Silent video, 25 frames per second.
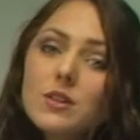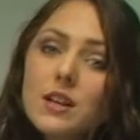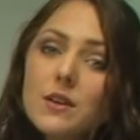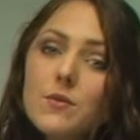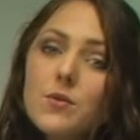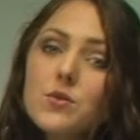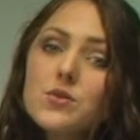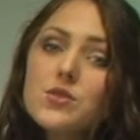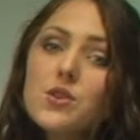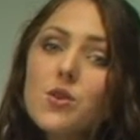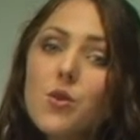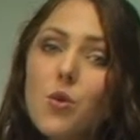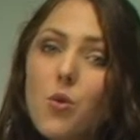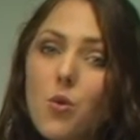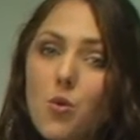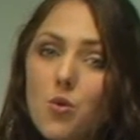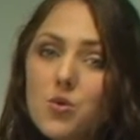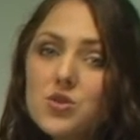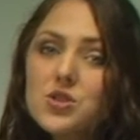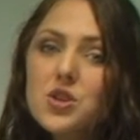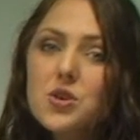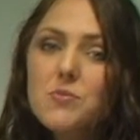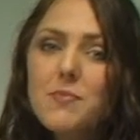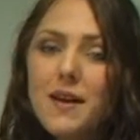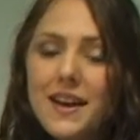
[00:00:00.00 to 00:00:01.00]
levels are
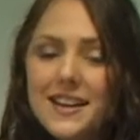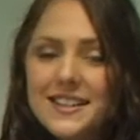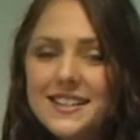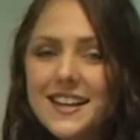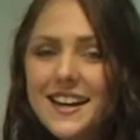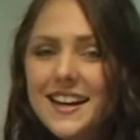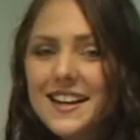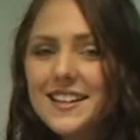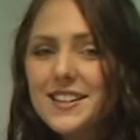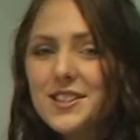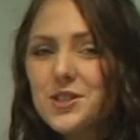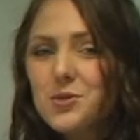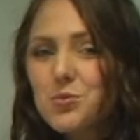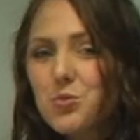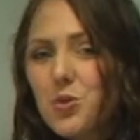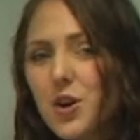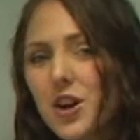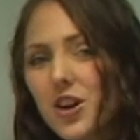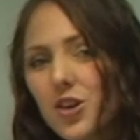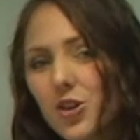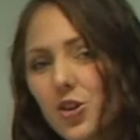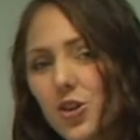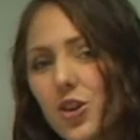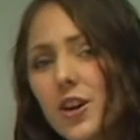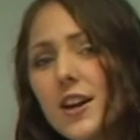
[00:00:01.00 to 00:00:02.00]
also maintained as
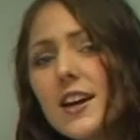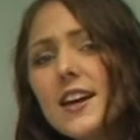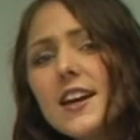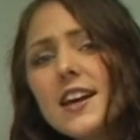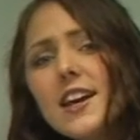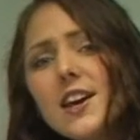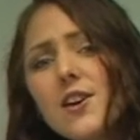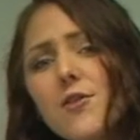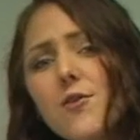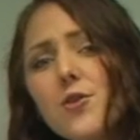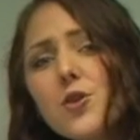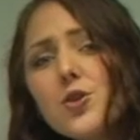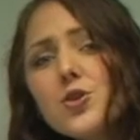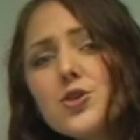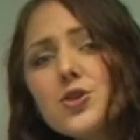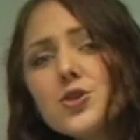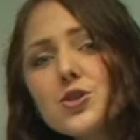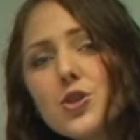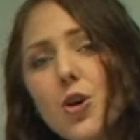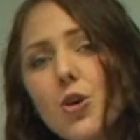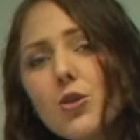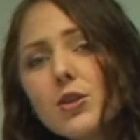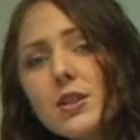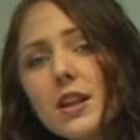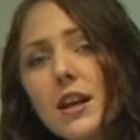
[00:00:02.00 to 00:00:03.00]
well if your
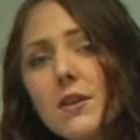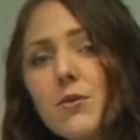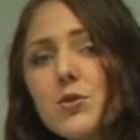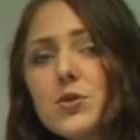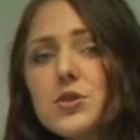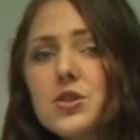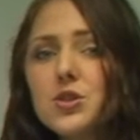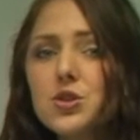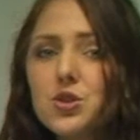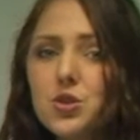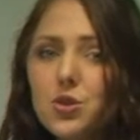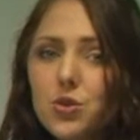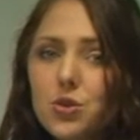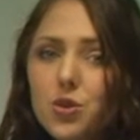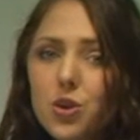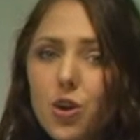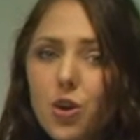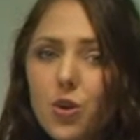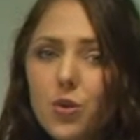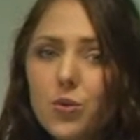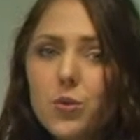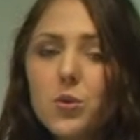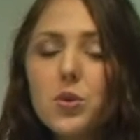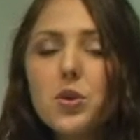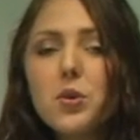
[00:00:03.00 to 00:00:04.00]
salt levels are too
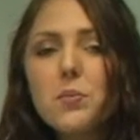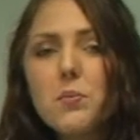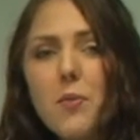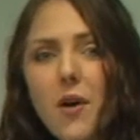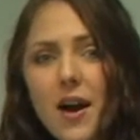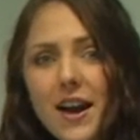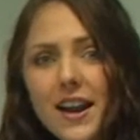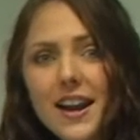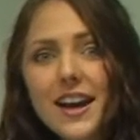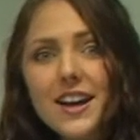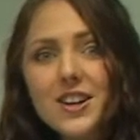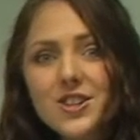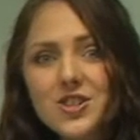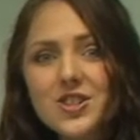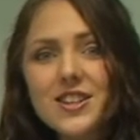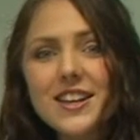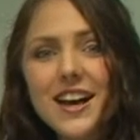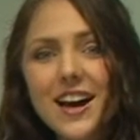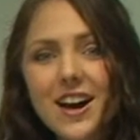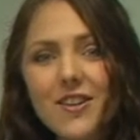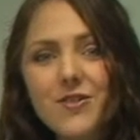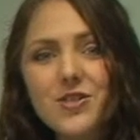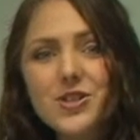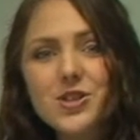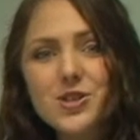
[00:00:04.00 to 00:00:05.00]
low, you might actually
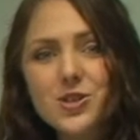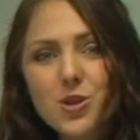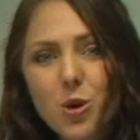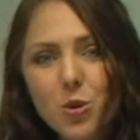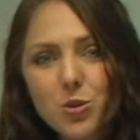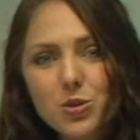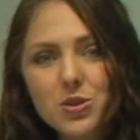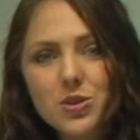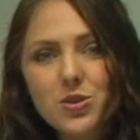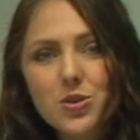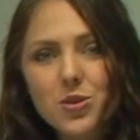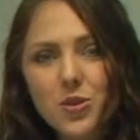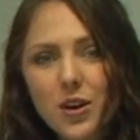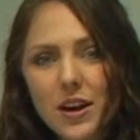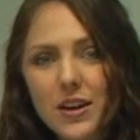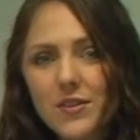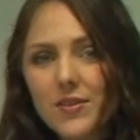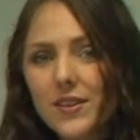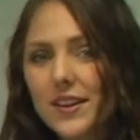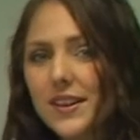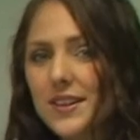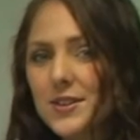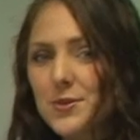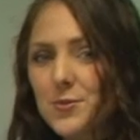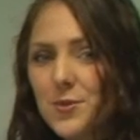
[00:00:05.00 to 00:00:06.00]
have a salt
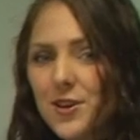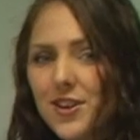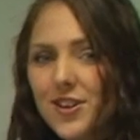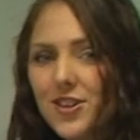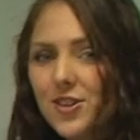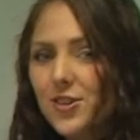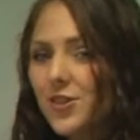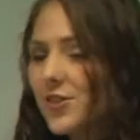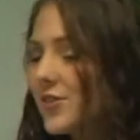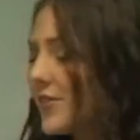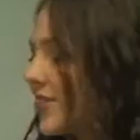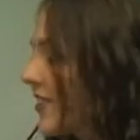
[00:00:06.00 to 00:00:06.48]
craving as well.